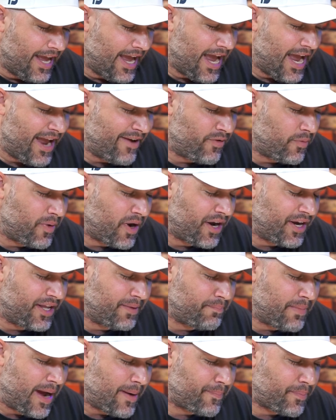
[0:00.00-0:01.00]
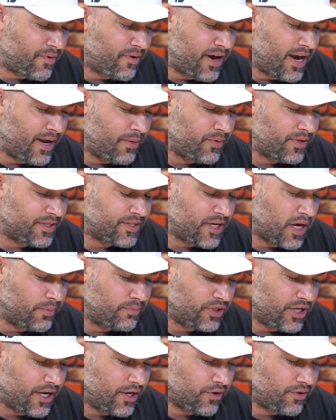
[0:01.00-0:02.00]
Hey, everybody, Matt Barré with the
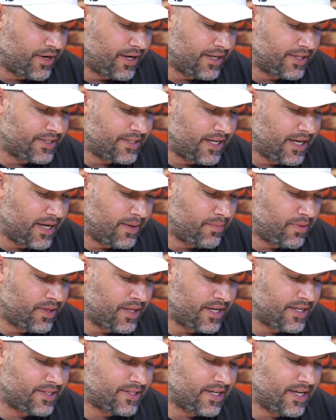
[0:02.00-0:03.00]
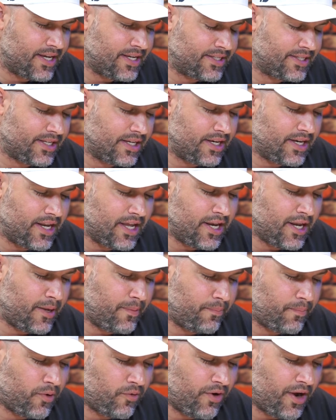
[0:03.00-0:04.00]
Tom J. Krieger team. This is the
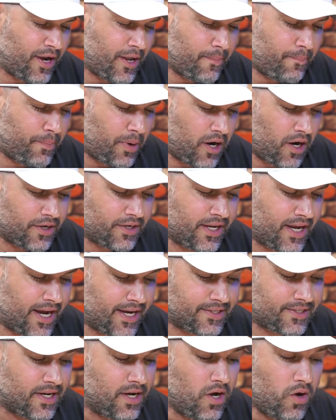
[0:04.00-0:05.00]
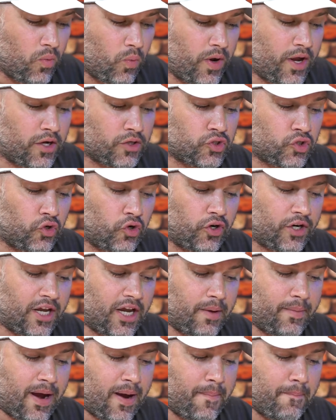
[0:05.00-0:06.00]
Nitty Gritty Podcast. We are
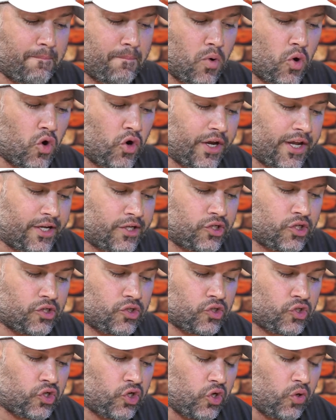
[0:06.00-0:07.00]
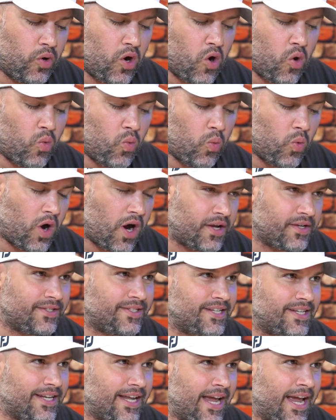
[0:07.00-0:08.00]
talking about Mortgage
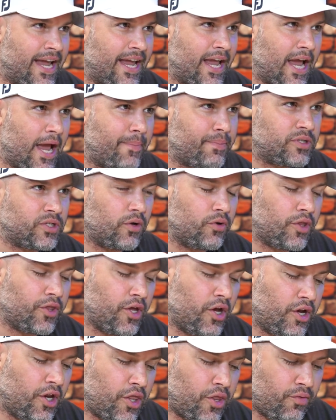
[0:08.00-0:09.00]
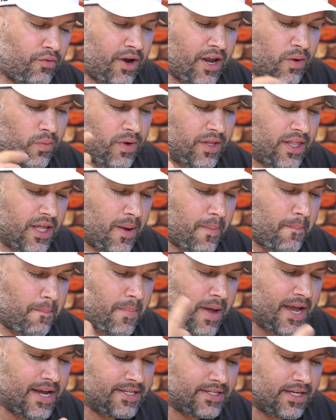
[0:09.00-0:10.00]
201 today, episode 33, with the
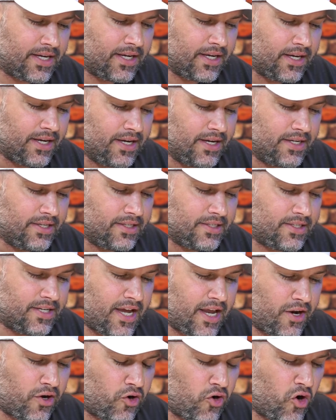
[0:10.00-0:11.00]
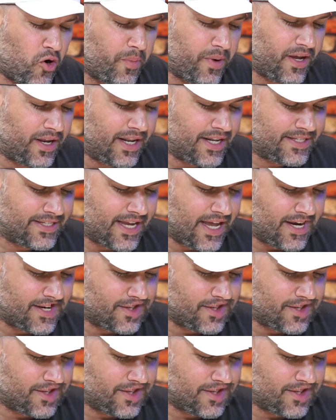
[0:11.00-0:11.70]
amazing Seanna Cormier. Let's get